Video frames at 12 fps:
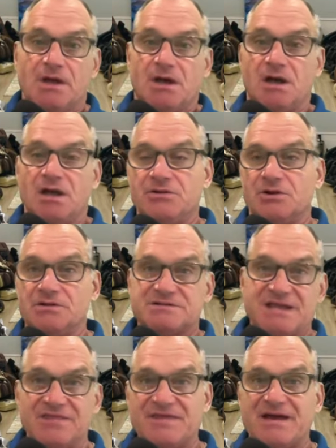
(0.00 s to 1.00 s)
on their
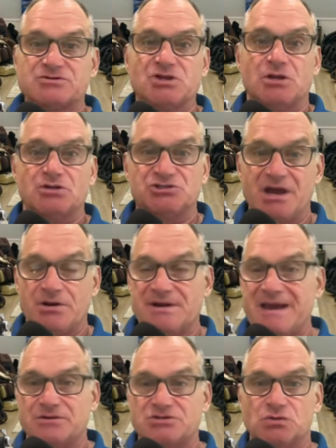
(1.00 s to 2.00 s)
ten thousand dollar chair, and
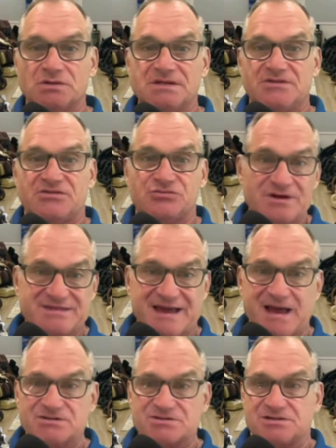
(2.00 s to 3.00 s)
now it's only three
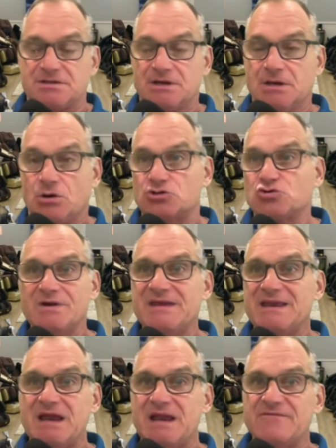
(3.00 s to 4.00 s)
thousand or twenty
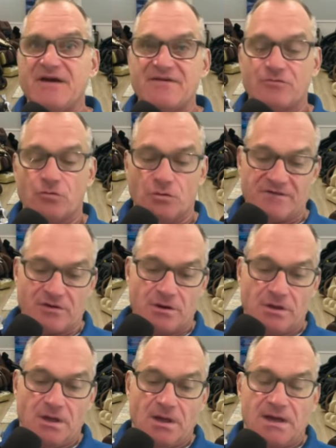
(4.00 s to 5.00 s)
eight ninety five or whatever."
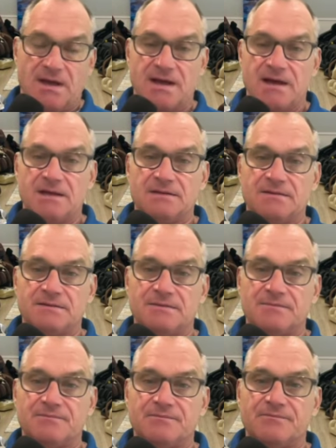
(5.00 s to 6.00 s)
Uh,
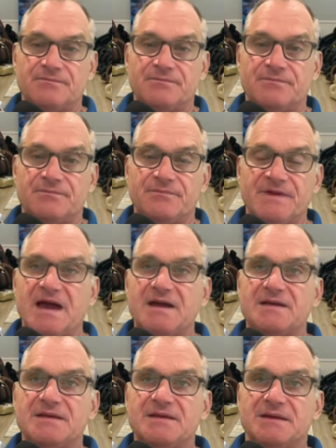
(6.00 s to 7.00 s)
yeah,
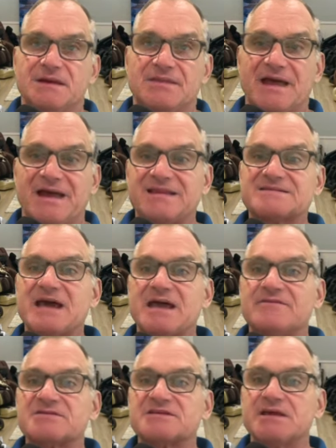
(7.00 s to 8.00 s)
that that's kind
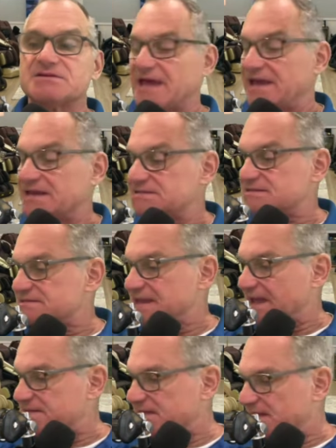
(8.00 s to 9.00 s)
of a sales
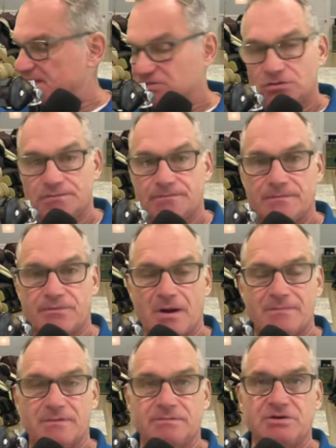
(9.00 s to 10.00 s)
tactic, as you
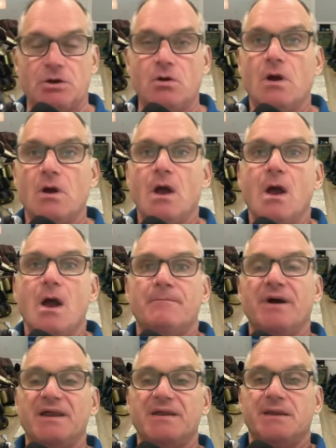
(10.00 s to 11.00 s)
probably know.
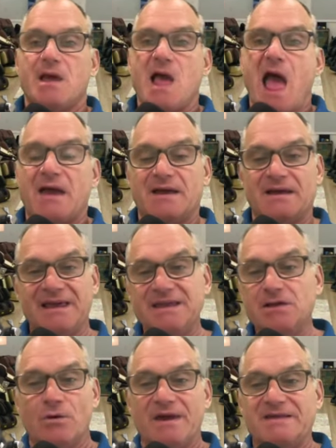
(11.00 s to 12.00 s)
But uh,
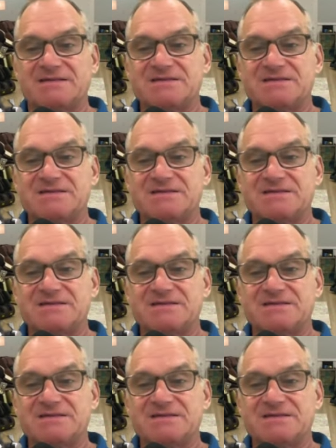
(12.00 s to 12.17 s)
anyways,